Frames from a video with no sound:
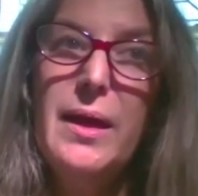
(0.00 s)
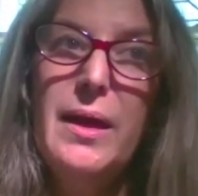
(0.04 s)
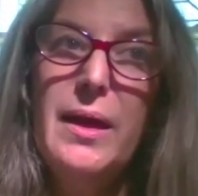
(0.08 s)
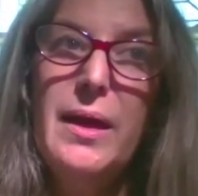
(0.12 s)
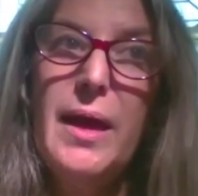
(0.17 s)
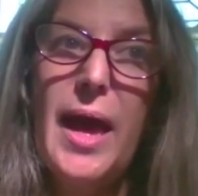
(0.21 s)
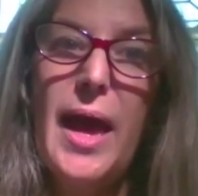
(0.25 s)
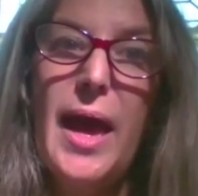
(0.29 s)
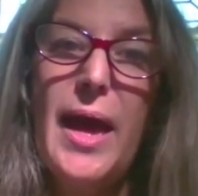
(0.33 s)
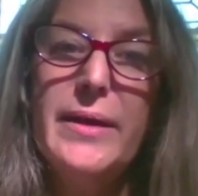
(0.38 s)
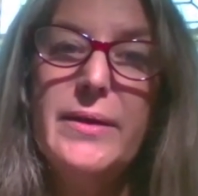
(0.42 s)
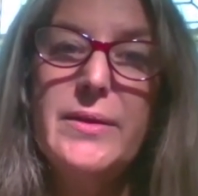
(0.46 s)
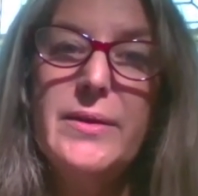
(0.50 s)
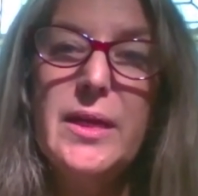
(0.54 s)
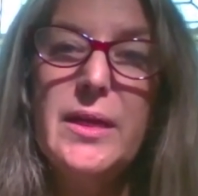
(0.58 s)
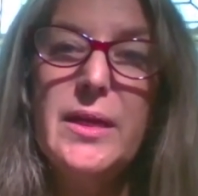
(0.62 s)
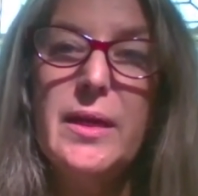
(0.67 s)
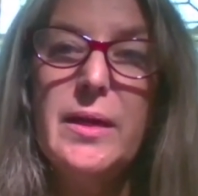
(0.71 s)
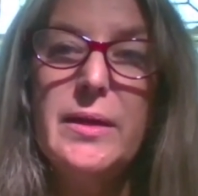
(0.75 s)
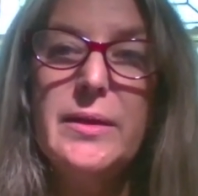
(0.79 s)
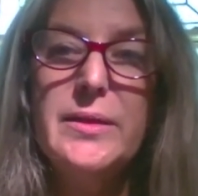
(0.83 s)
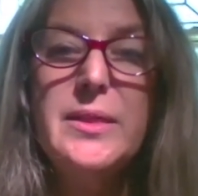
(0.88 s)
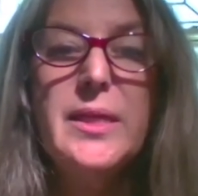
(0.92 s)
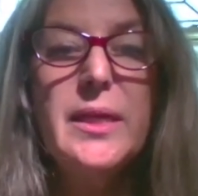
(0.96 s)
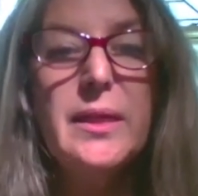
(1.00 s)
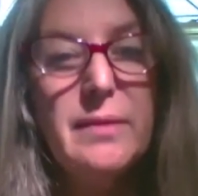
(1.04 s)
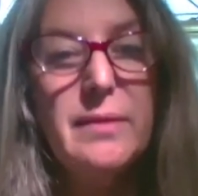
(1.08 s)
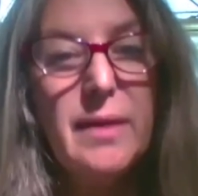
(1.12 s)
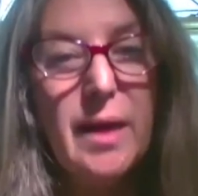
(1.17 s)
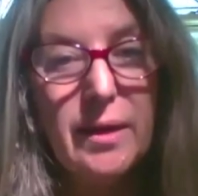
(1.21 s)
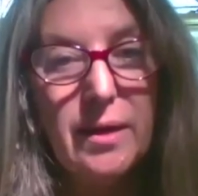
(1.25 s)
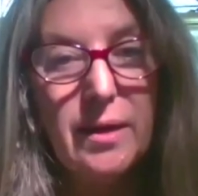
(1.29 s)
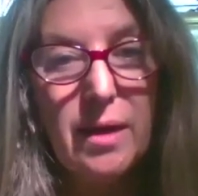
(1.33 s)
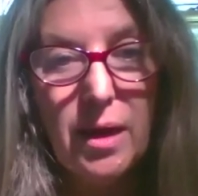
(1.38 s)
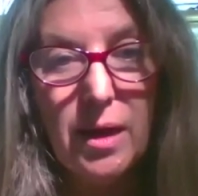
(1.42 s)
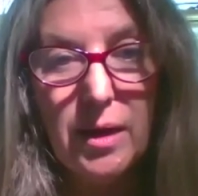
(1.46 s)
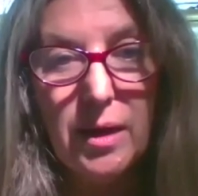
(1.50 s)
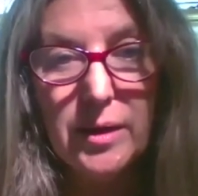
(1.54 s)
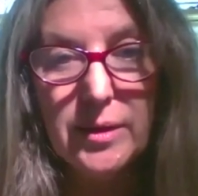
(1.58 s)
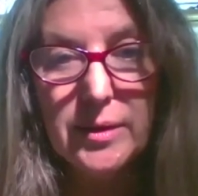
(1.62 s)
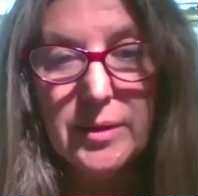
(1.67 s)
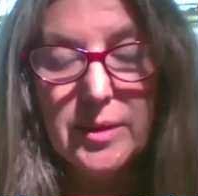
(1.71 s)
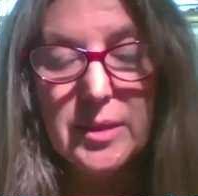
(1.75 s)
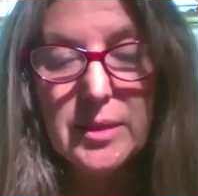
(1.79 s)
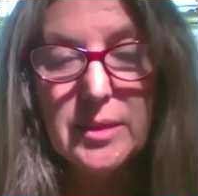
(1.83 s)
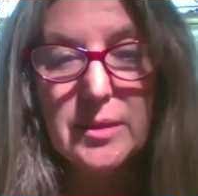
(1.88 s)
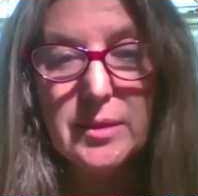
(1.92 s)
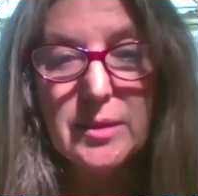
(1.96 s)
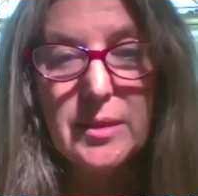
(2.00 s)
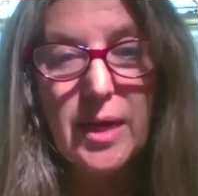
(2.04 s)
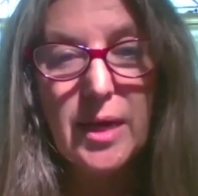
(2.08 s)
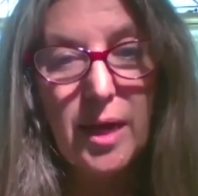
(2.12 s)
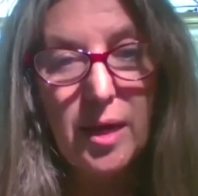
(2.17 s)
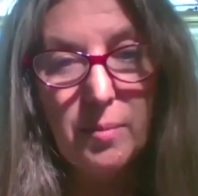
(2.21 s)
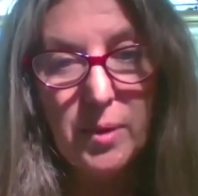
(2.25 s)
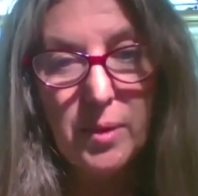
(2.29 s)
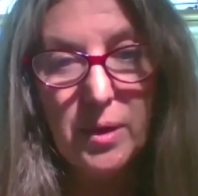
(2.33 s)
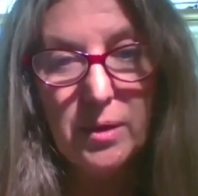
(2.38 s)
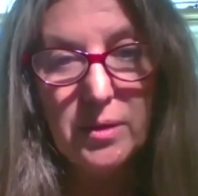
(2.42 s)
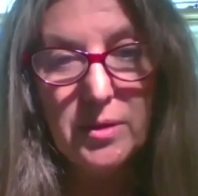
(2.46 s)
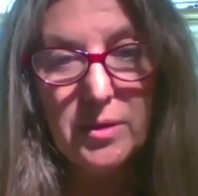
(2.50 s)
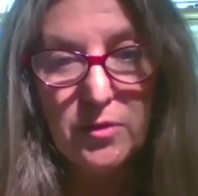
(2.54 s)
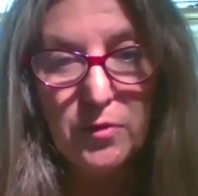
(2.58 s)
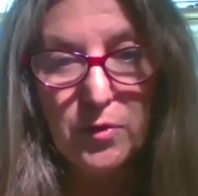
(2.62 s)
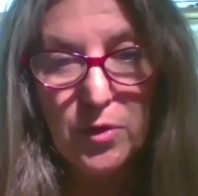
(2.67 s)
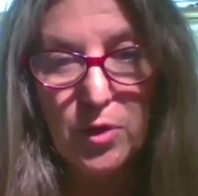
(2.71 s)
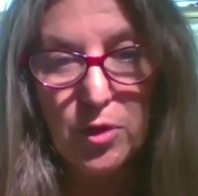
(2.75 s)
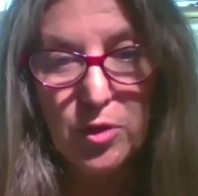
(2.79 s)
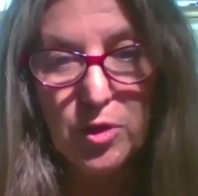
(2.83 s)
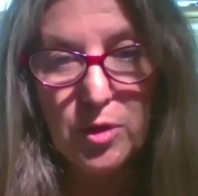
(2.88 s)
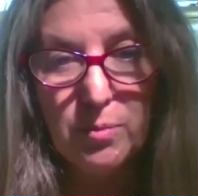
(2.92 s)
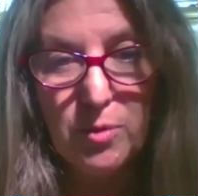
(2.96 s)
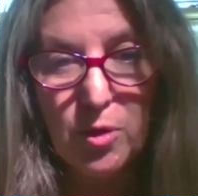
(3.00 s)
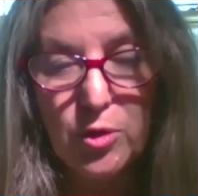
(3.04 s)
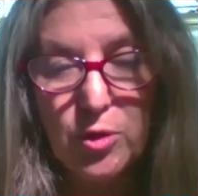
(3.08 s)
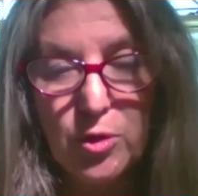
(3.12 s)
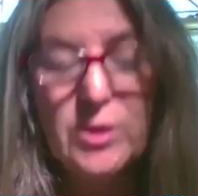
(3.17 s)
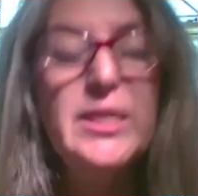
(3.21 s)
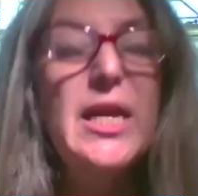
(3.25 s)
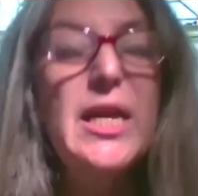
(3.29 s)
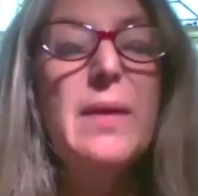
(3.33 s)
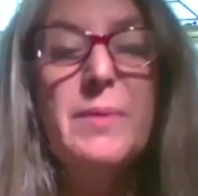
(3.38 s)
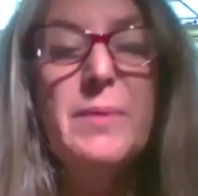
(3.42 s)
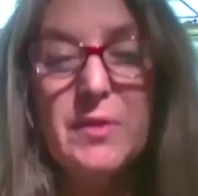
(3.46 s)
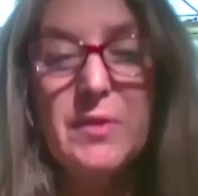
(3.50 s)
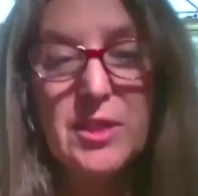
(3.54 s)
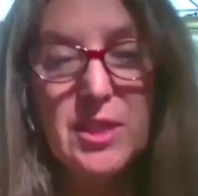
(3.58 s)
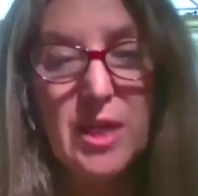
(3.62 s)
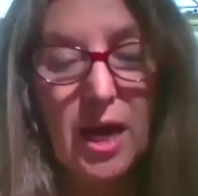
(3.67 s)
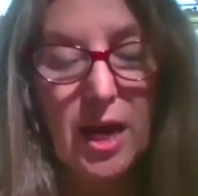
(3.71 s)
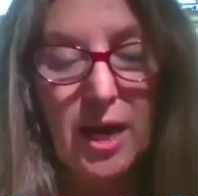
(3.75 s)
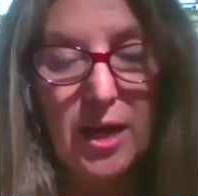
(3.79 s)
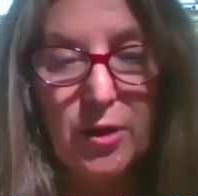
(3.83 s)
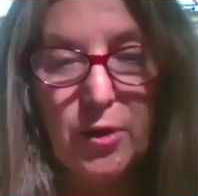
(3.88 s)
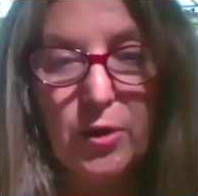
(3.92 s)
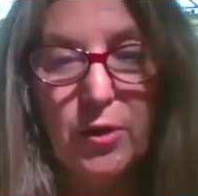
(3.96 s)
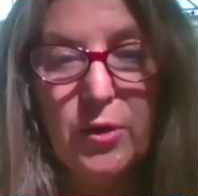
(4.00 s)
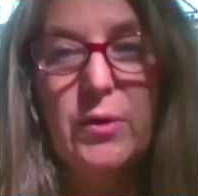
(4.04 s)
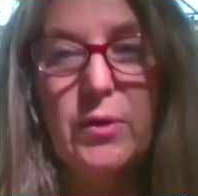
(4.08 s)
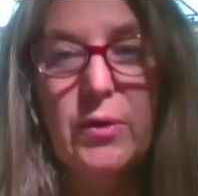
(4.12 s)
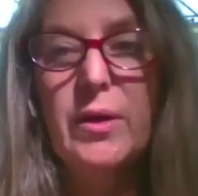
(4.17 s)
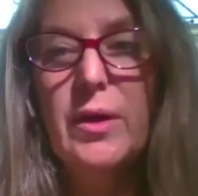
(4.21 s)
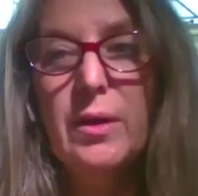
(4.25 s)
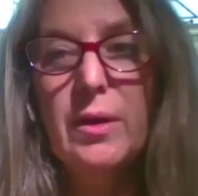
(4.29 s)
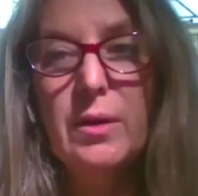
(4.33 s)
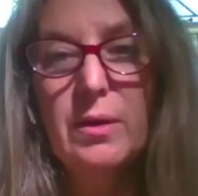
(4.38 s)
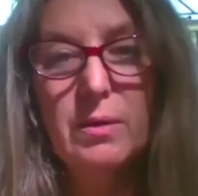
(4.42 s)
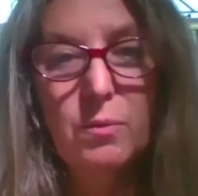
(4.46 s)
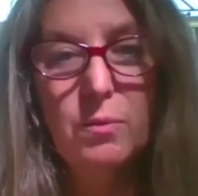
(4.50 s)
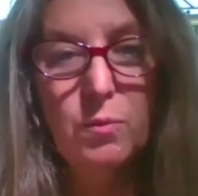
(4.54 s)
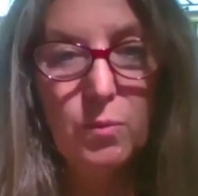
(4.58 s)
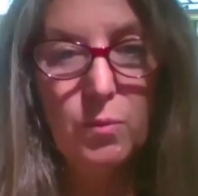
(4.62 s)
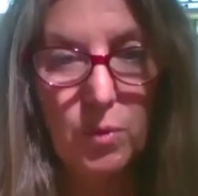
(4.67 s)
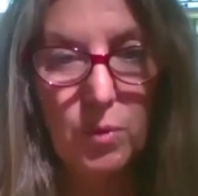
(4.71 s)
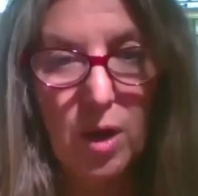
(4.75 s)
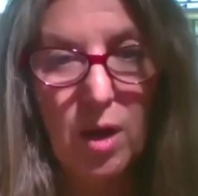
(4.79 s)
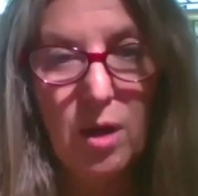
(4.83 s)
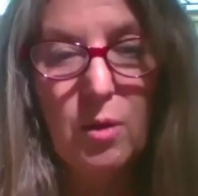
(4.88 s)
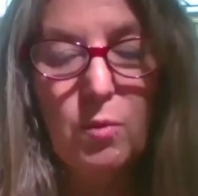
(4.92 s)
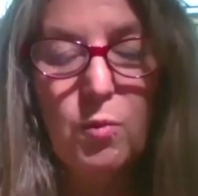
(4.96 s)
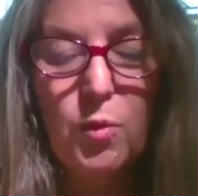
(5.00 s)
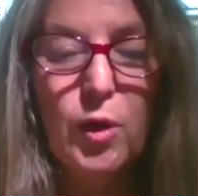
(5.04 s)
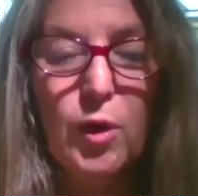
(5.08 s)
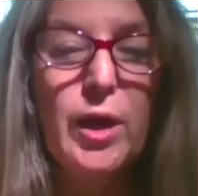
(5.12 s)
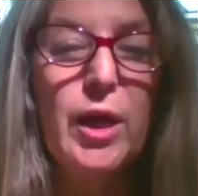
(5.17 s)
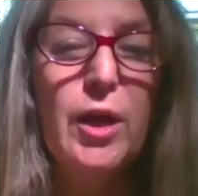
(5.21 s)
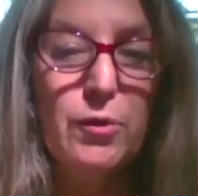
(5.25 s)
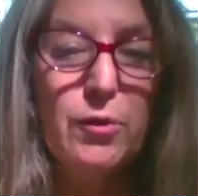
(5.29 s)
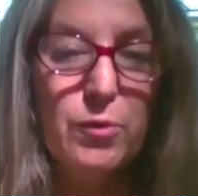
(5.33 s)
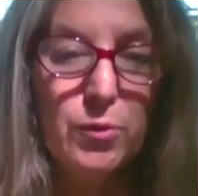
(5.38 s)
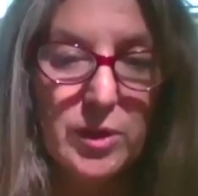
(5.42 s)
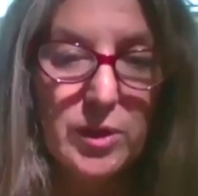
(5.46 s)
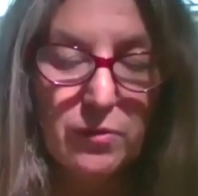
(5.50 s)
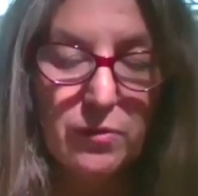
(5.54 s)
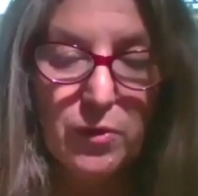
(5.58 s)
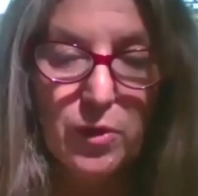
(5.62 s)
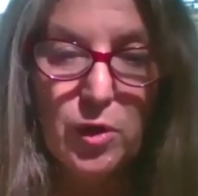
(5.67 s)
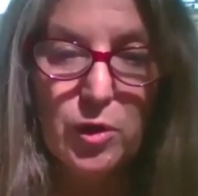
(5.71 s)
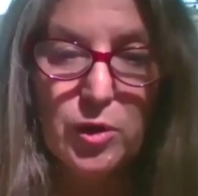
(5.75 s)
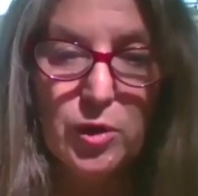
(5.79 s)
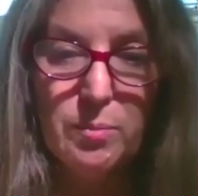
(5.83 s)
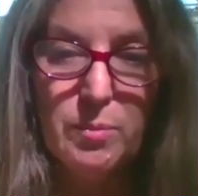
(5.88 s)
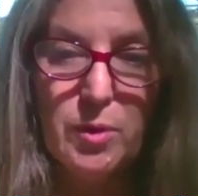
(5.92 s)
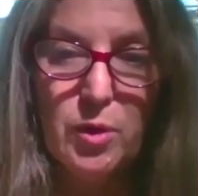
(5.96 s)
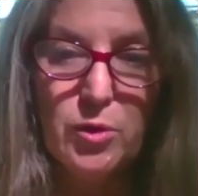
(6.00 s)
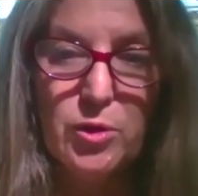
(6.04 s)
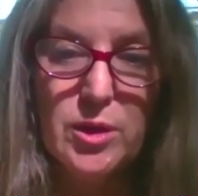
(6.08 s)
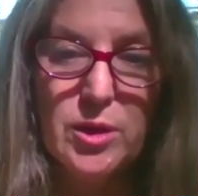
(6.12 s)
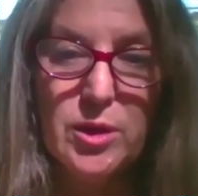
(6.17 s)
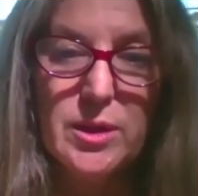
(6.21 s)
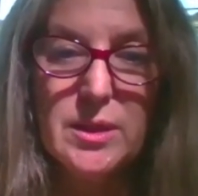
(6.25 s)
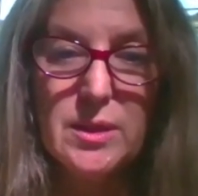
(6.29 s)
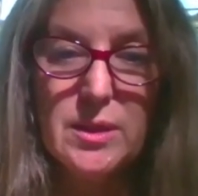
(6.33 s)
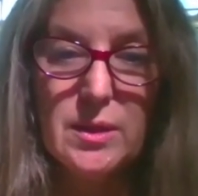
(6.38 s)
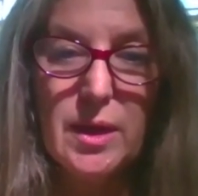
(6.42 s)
And Thich Nhat Hanh's Taming the Tiger, Working Through Difficult Emotions.